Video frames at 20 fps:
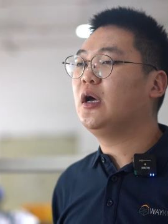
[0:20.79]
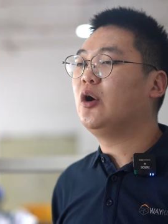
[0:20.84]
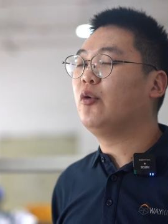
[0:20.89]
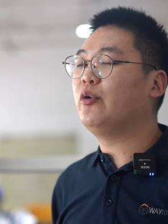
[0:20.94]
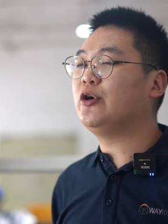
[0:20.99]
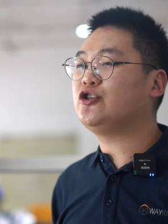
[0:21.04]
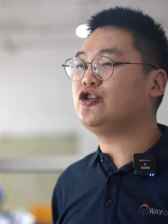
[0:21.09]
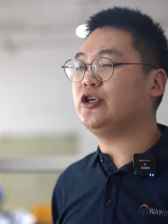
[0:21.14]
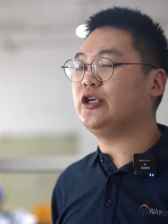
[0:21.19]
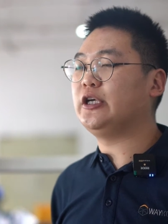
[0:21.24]

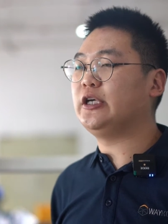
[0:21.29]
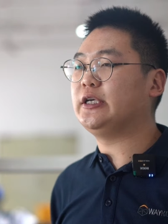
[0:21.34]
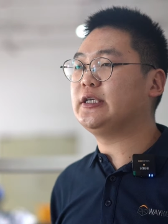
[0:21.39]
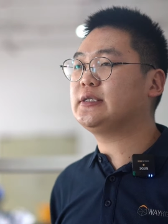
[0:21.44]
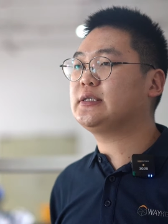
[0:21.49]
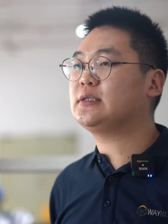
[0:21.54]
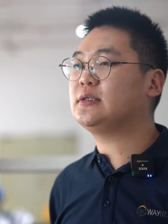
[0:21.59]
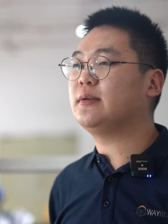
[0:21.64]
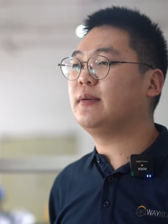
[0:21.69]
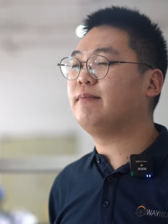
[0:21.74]
which is
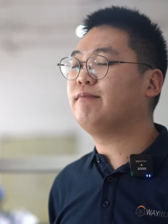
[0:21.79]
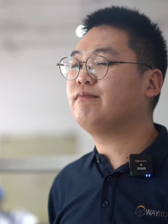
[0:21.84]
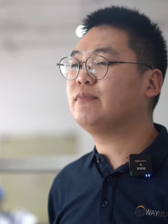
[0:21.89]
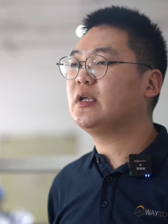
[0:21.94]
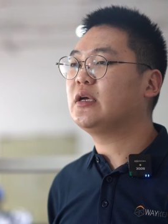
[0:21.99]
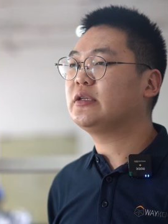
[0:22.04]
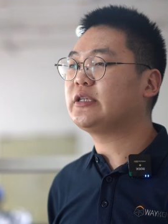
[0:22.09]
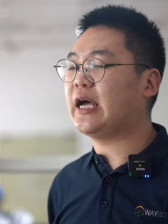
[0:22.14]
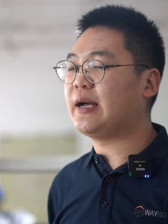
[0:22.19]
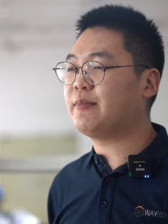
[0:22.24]

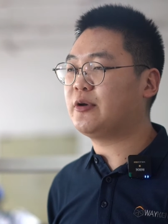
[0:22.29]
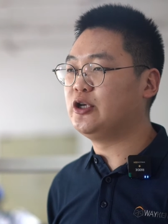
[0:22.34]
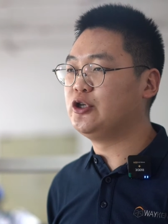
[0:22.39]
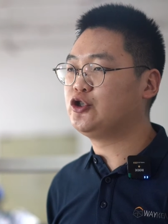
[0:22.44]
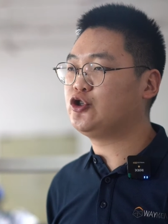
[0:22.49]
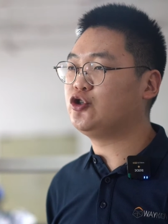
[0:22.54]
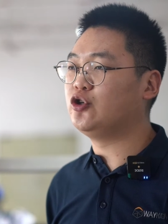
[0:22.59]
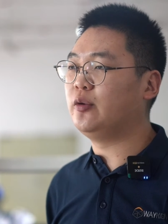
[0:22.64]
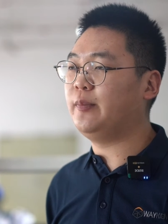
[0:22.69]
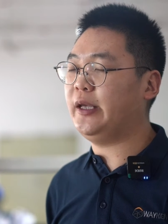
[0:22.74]

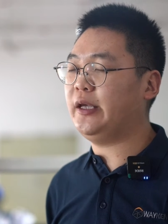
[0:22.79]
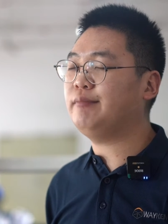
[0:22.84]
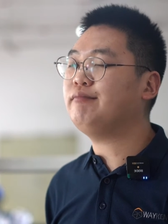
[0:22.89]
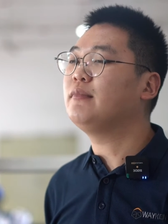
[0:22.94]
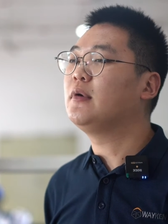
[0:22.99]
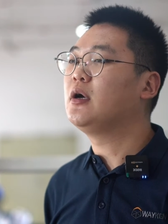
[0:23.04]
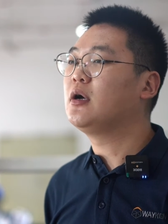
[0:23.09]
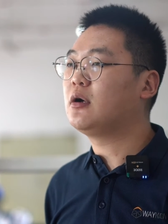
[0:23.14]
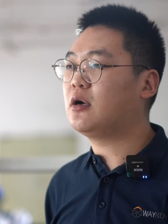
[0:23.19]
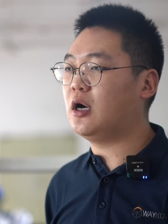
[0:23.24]
time-consuming,
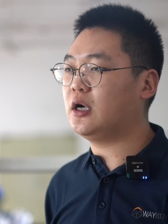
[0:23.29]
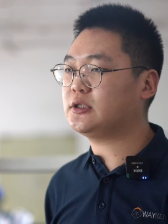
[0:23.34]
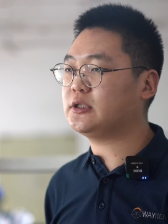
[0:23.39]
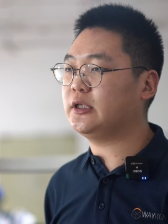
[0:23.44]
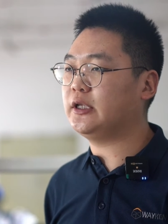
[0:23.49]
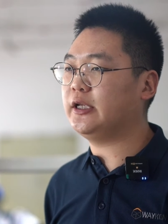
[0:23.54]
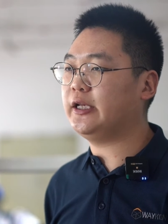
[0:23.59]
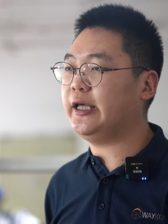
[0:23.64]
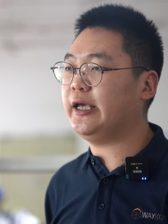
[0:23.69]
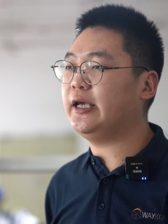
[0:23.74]

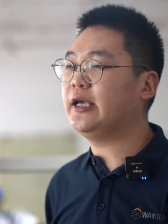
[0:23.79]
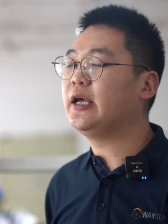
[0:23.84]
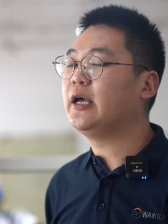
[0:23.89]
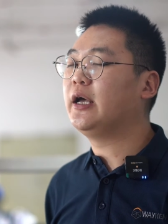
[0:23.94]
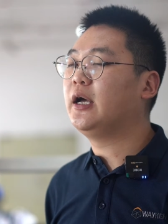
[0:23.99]
costly,